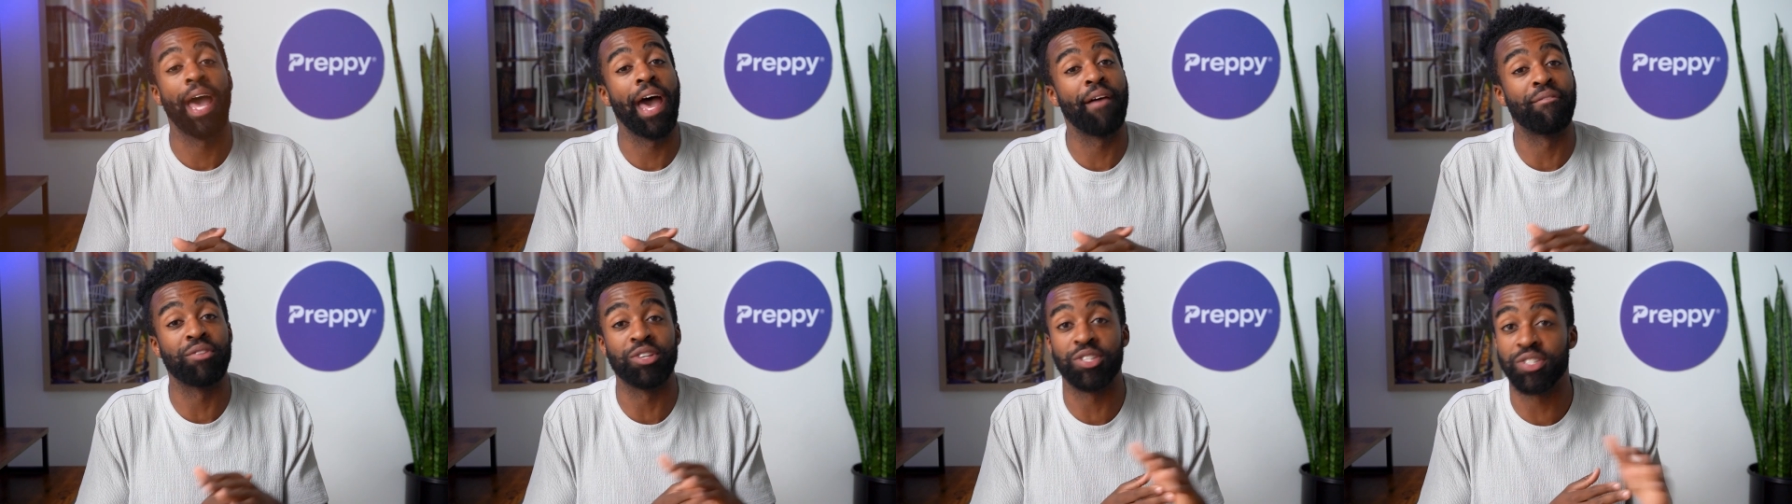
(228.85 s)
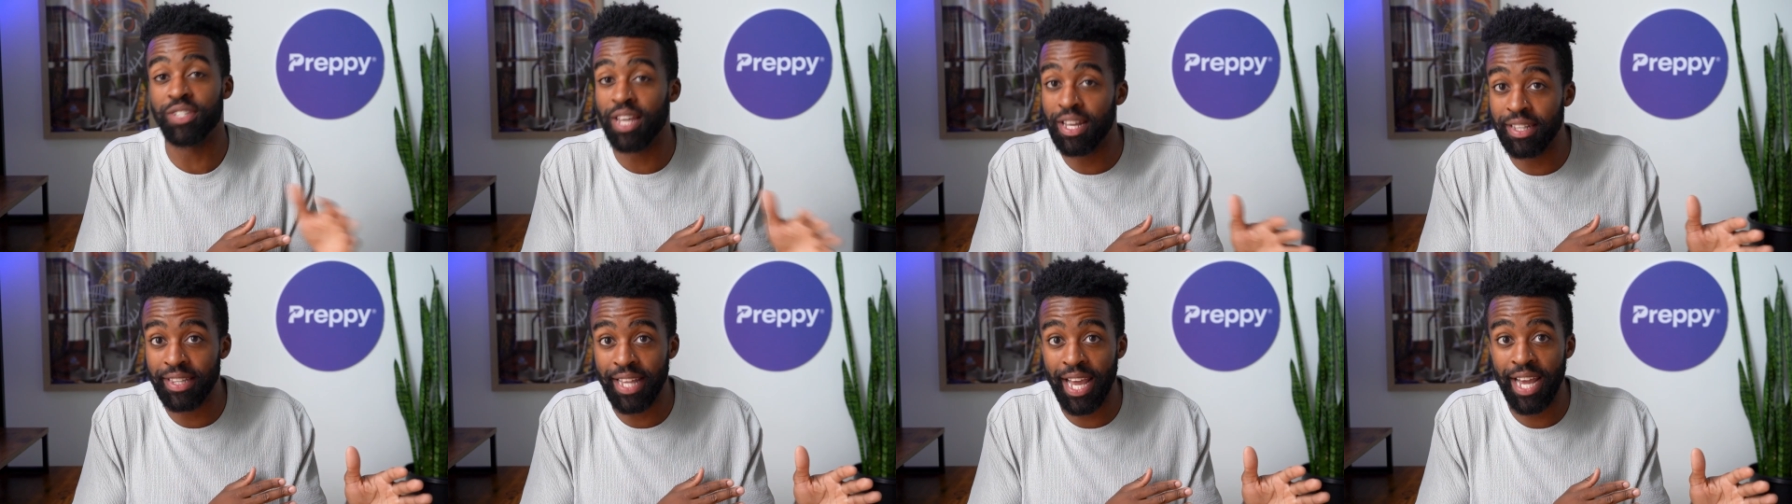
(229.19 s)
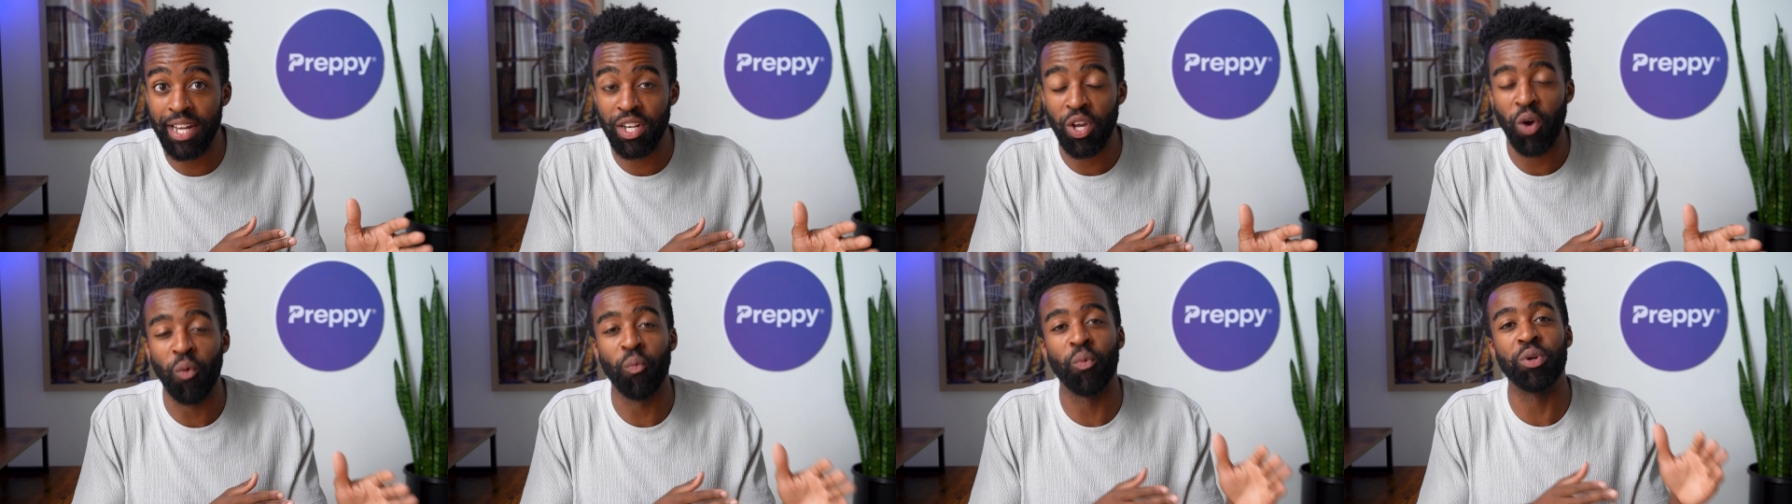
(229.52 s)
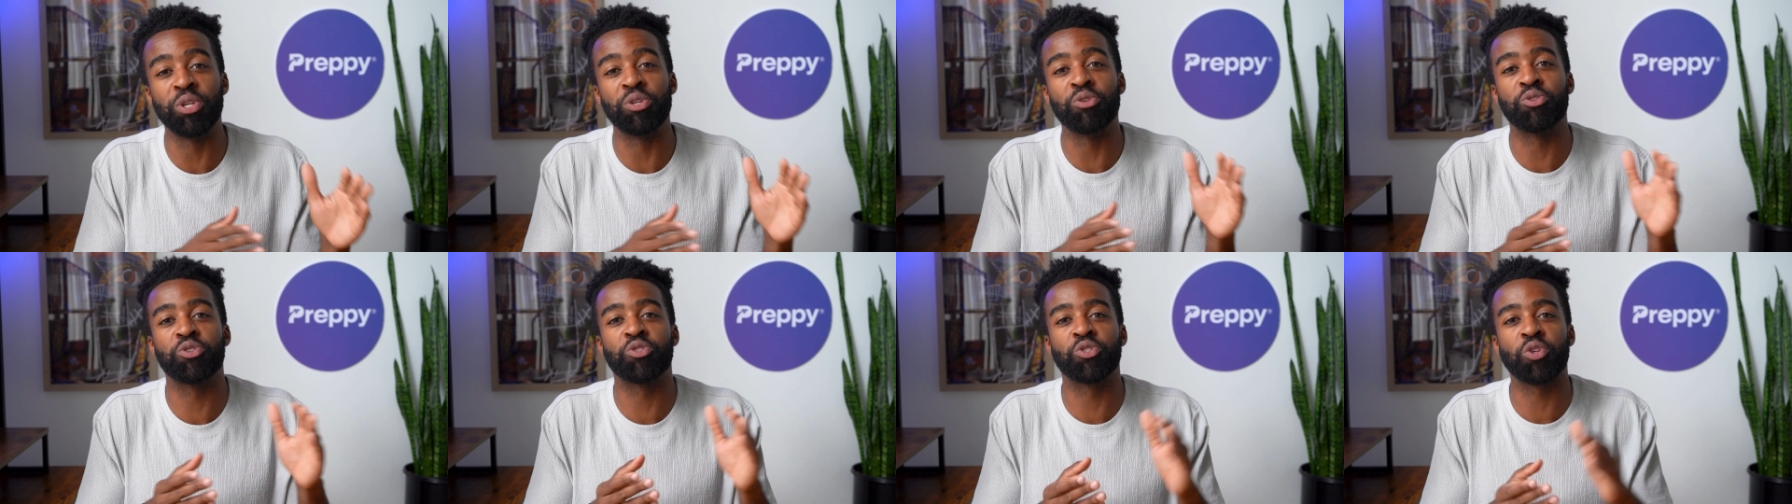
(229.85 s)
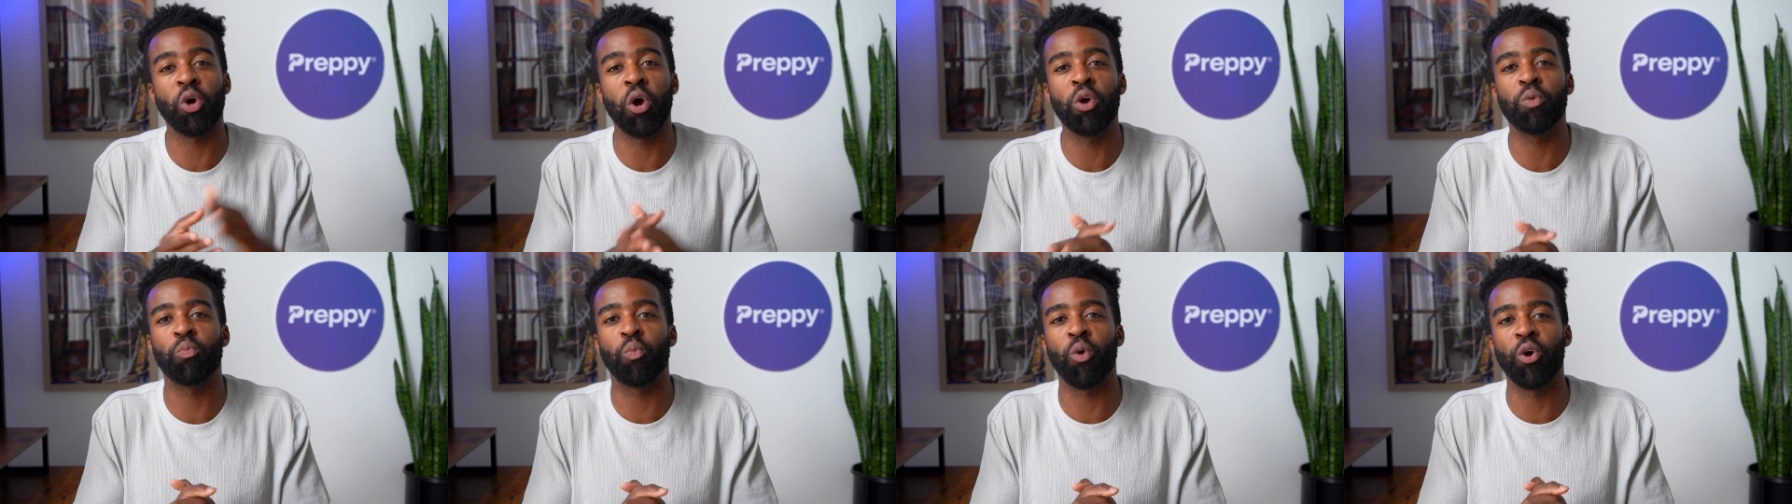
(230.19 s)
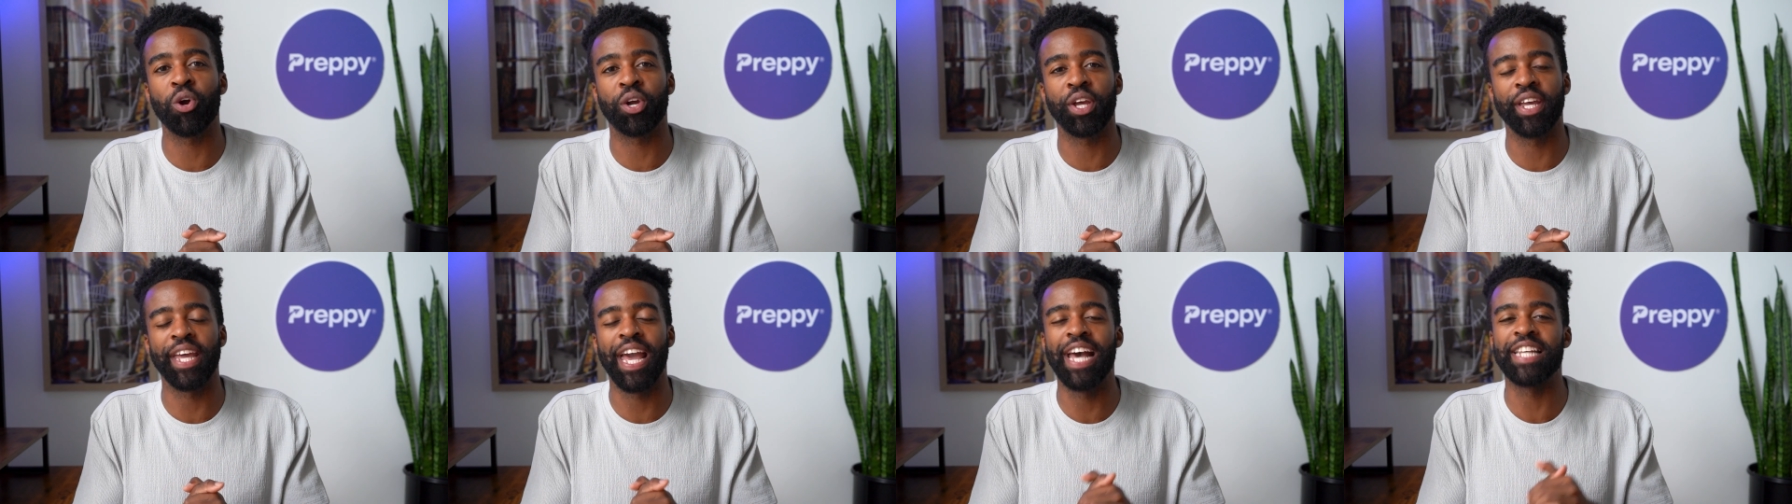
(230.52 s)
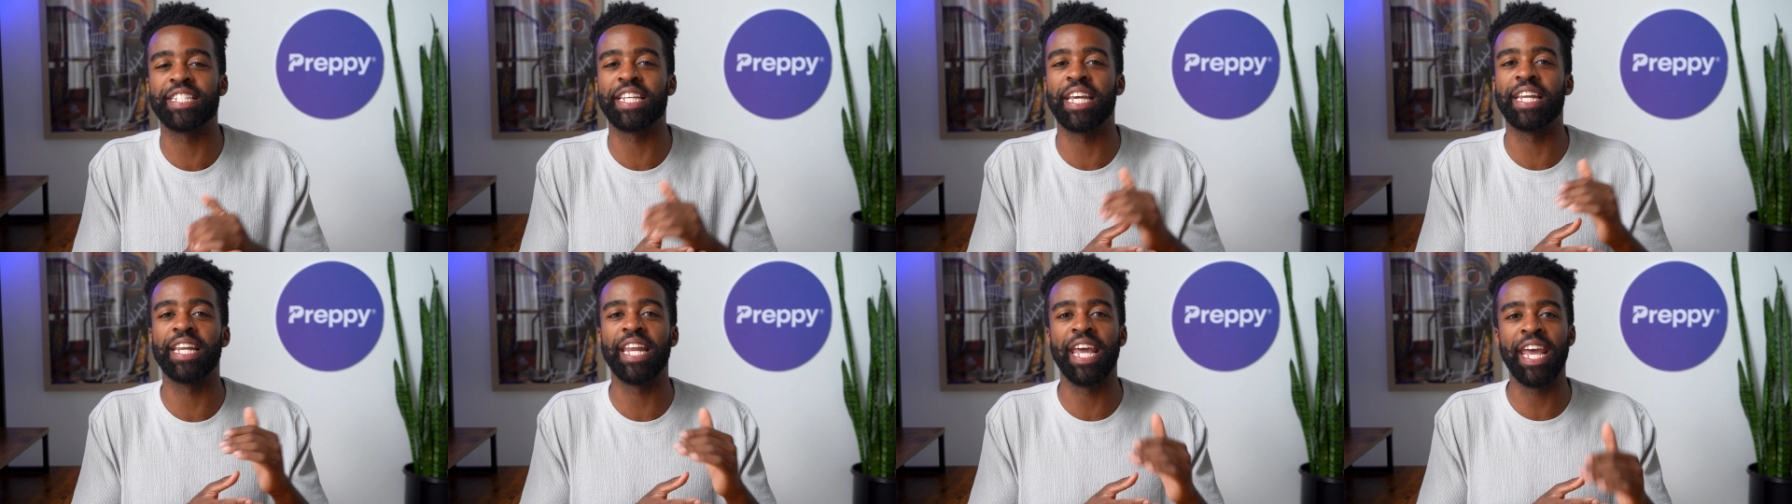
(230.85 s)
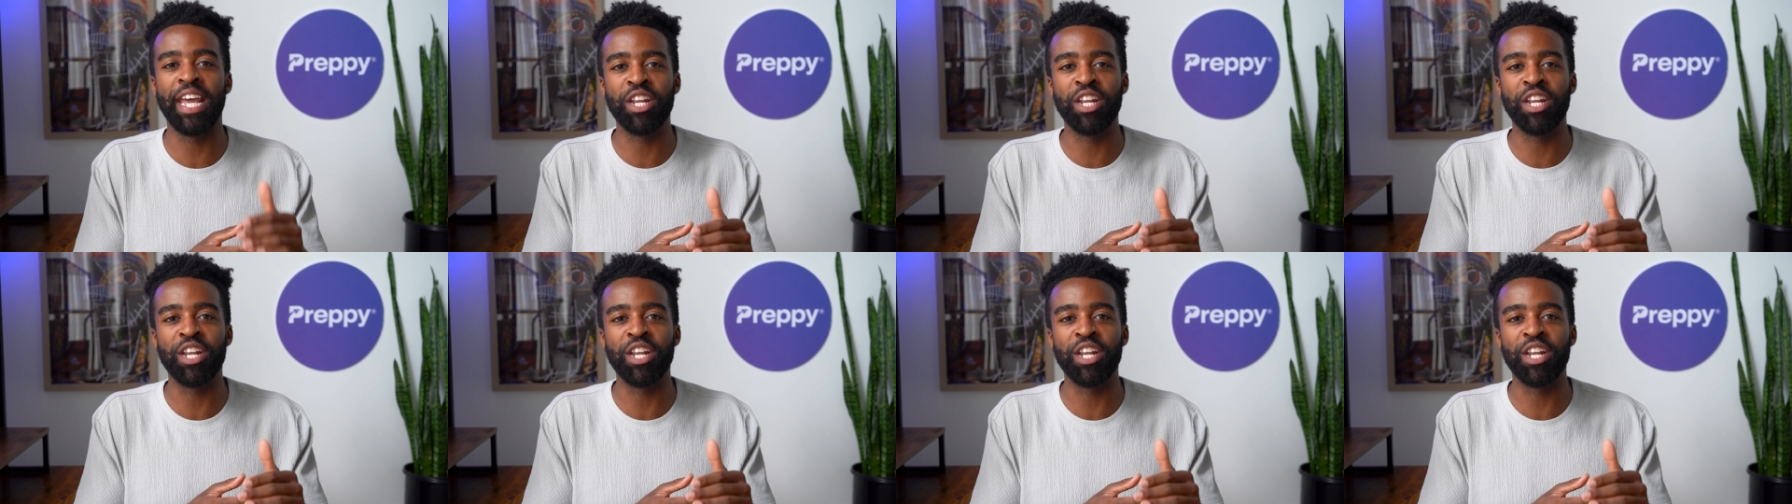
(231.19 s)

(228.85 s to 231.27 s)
having said that, when you start working as an